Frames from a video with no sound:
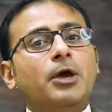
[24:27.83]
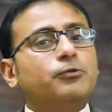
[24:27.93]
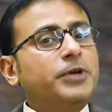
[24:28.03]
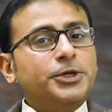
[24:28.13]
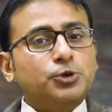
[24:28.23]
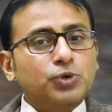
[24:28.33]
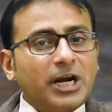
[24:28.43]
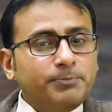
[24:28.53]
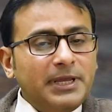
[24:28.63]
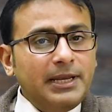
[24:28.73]
We do
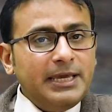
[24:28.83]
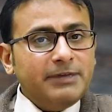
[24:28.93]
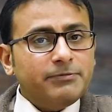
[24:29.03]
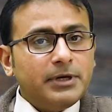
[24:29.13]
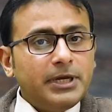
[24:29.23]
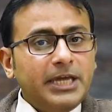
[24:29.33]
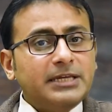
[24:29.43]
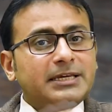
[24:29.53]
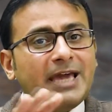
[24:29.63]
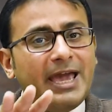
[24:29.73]
not believe
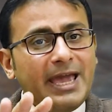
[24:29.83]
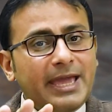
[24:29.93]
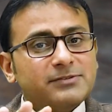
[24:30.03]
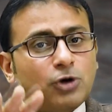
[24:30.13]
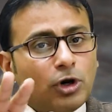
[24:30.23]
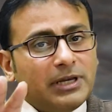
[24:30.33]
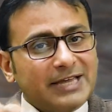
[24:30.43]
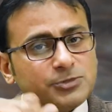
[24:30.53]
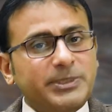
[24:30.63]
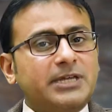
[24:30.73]
in gays or
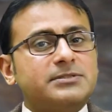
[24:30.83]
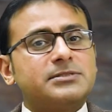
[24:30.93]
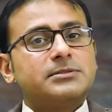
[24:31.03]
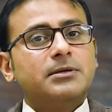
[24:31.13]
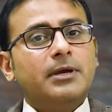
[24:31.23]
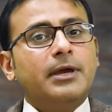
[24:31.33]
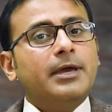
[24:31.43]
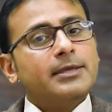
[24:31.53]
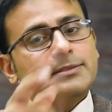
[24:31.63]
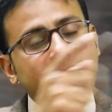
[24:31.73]
lesbians.
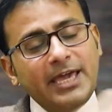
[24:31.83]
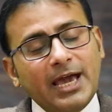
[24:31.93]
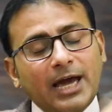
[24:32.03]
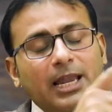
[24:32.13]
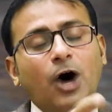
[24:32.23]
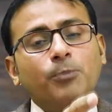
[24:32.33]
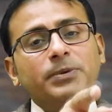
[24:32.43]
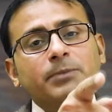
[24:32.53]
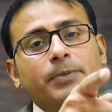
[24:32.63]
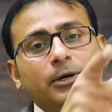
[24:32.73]
They allow
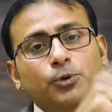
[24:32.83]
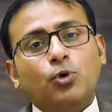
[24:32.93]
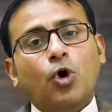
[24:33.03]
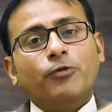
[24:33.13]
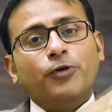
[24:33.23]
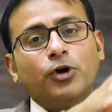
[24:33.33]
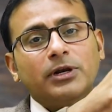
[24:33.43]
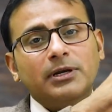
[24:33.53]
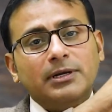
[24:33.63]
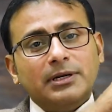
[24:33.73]
people to go
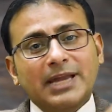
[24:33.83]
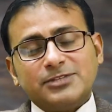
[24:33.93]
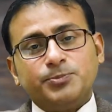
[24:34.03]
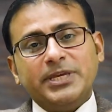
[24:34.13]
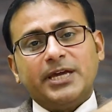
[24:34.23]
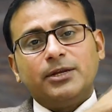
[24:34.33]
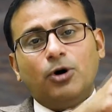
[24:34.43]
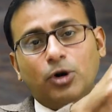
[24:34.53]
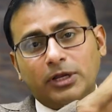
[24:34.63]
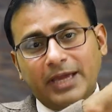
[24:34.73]
for lesbian
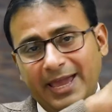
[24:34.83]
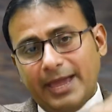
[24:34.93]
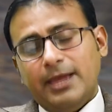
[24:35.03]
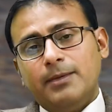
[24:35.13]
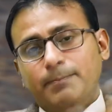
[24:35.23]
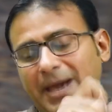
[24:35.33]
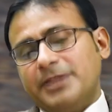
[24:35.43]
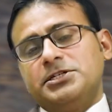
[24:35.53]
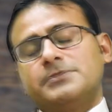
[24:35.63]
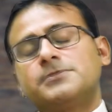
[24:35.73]
or gay
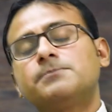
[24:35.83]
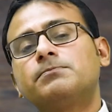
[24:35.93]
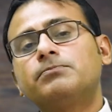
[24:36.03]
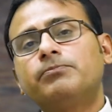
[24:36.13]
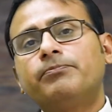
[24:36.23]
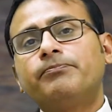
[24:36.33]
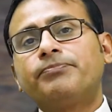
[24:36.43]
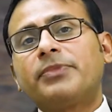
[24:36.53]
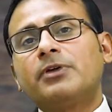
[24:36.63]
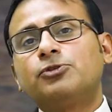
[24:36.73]
marriages.
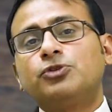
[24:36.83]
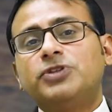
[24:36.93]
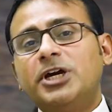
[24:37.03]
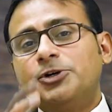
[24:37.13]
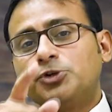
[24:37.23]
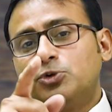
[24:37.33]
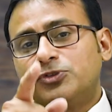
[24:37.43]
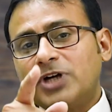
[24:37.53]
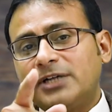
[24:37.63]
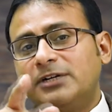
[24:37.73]
So their
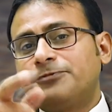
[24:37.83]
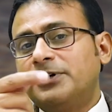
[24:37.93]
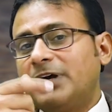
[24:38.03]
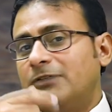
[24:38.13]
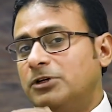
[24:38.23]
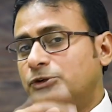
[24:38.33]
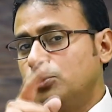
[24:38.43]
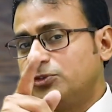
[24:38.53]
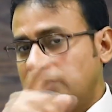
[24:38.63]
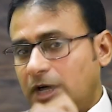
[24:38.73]
truths are different, our
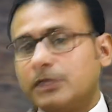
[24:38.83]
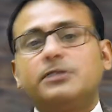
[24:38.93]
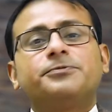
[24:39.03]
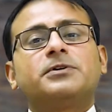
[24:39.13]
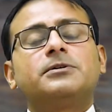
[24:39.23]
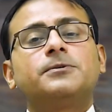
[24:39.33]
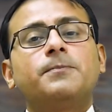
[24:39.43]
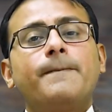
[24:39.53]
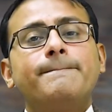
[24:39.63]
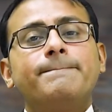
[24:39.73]
truths are different.
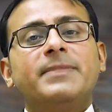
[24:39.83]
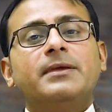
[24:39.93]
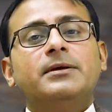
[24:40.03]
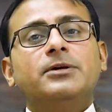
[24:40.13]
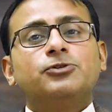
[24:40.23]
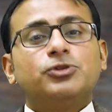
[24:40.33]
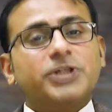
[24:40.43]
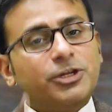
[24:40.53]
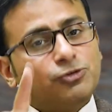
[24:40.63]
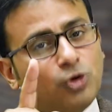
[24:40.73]
So
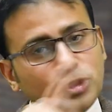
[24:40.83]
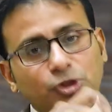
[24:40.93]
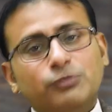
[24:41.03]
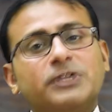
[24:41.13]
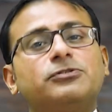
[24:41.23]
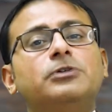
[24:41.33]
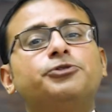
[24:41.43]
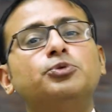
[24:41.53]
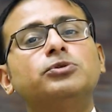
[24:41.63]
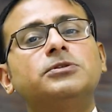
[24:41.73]
there is no universal
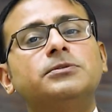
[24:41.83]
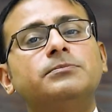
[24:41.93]
truth.